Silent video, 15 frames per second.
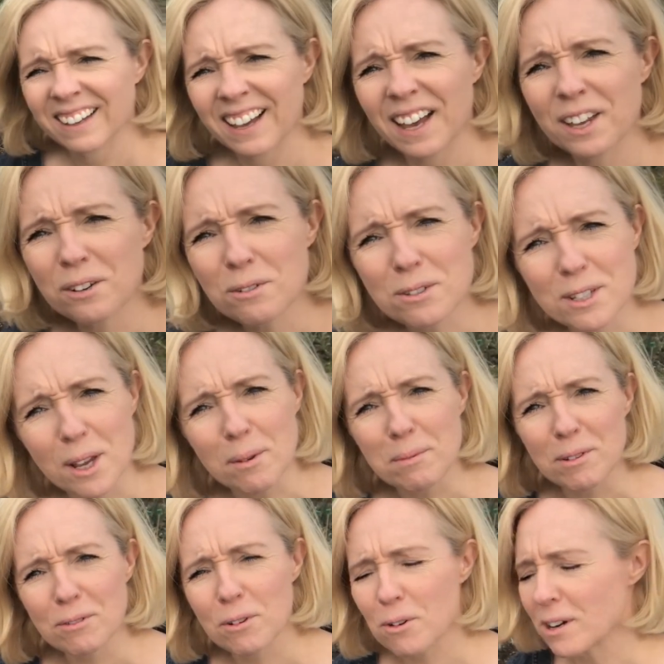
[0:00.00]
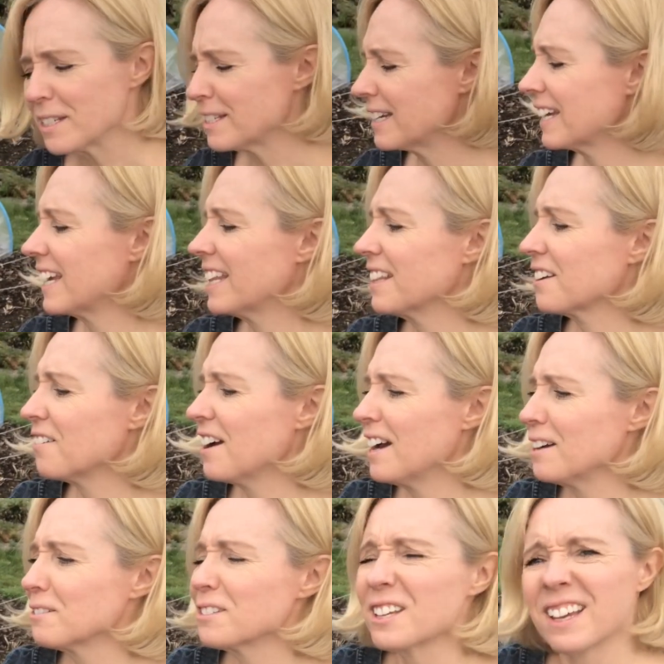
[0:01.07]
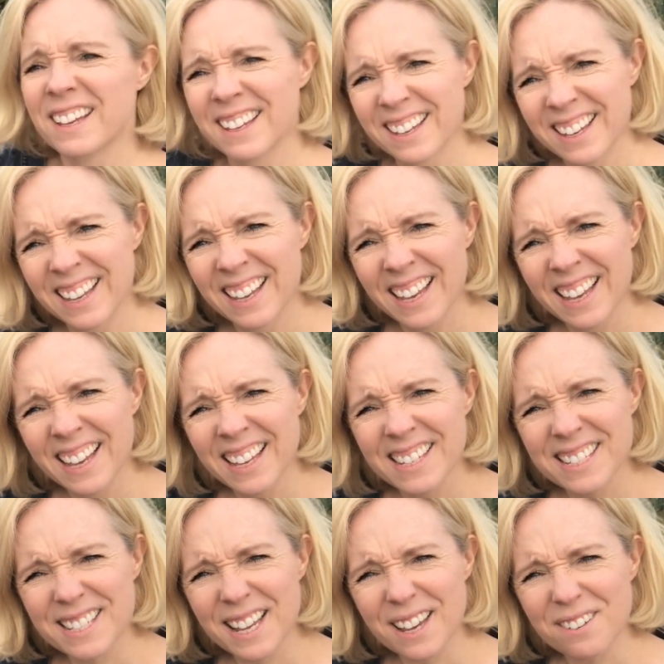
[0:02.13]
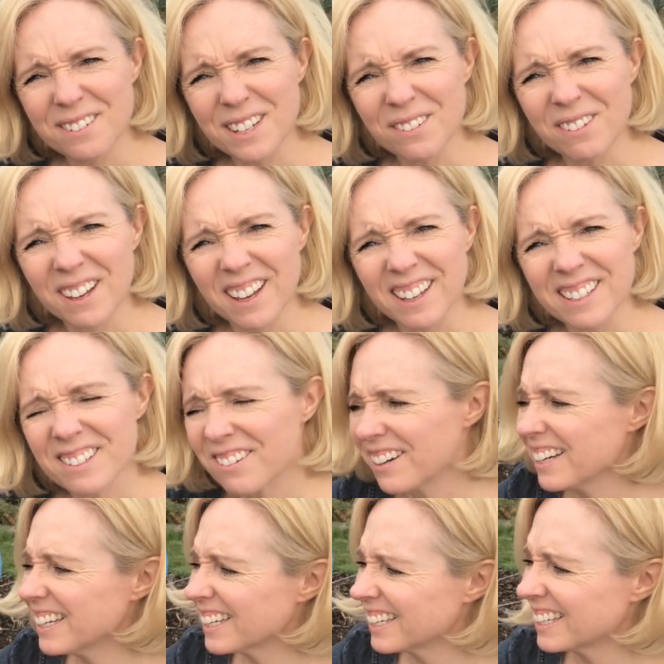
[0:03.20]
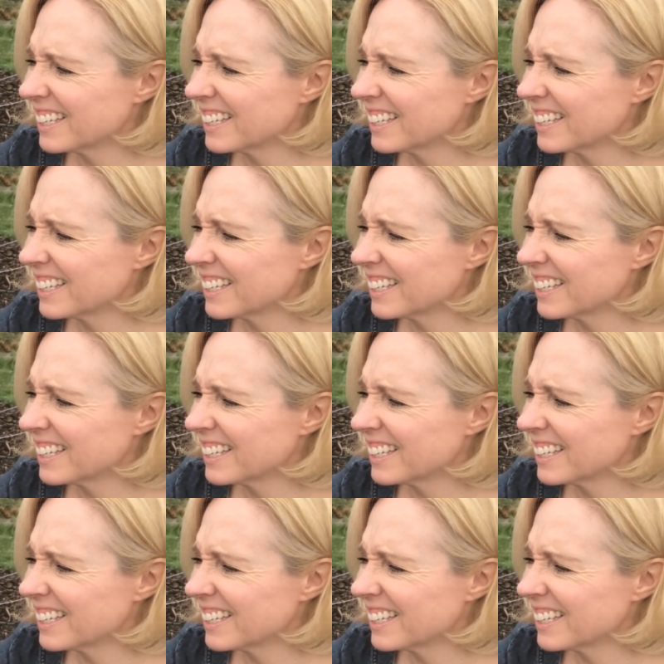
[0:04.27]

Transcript: And also, before I stick it in the ground, safety first, right?